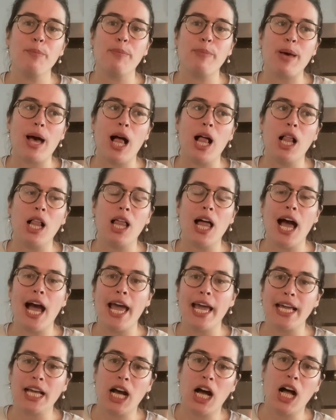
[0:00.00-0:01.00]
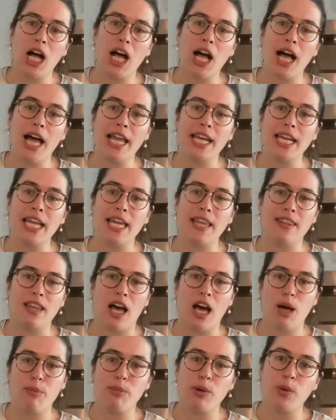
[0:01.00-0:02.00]
bell icon in
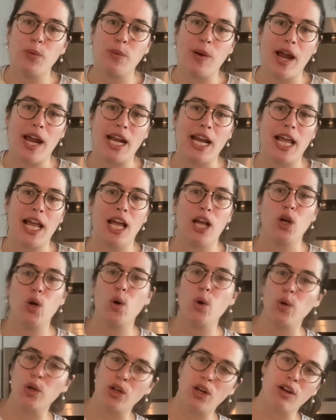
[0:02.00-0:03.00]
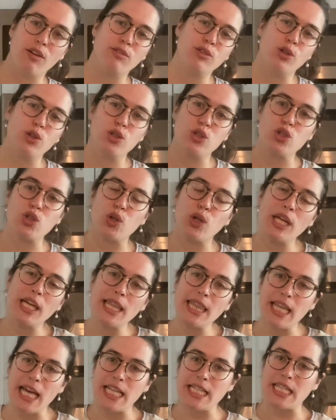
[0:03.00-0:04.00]
the upper right hand corner of your
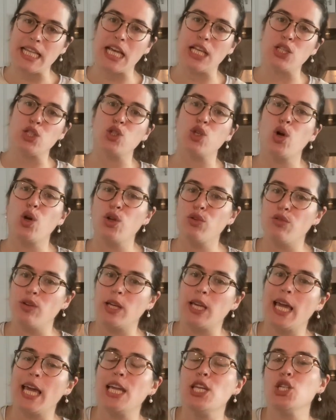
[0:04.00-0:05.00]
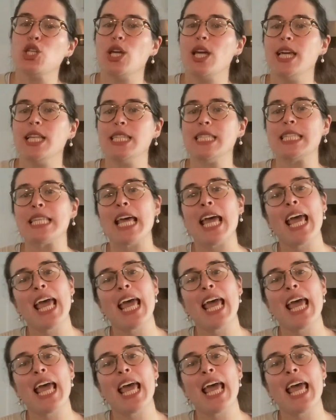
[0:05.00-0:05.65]
screen that says notifications,